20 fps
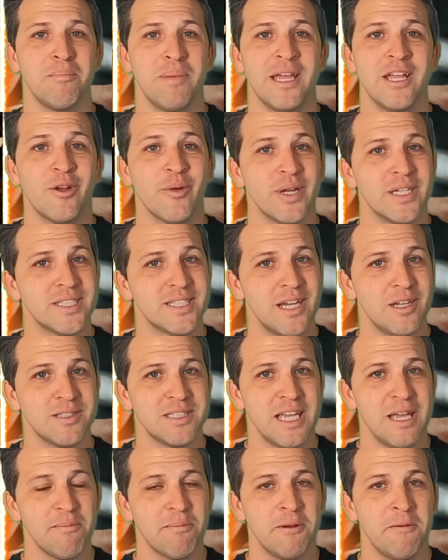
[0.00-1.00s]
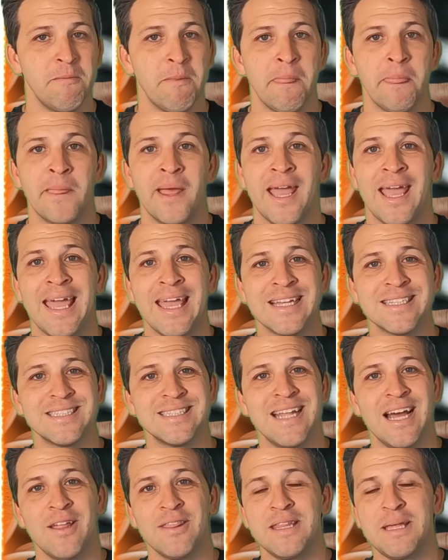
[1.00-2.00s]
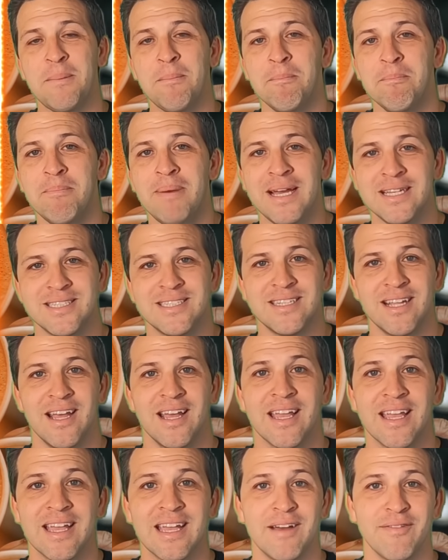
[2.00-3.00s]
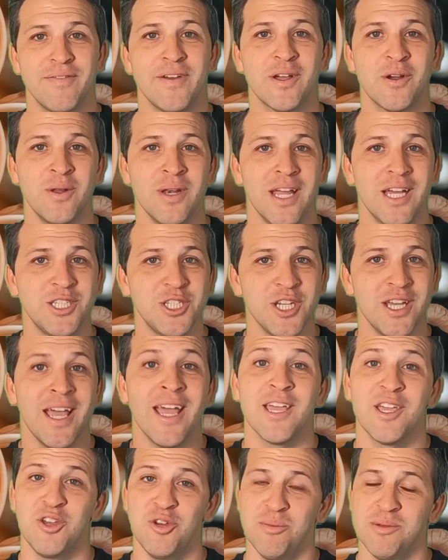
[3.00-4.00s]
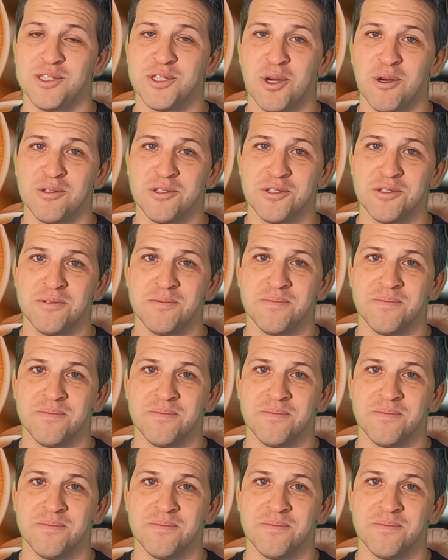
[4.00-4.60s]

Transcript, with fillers: Bakery in South Tampa. Hands down the best cafe con leche and Cuban toast.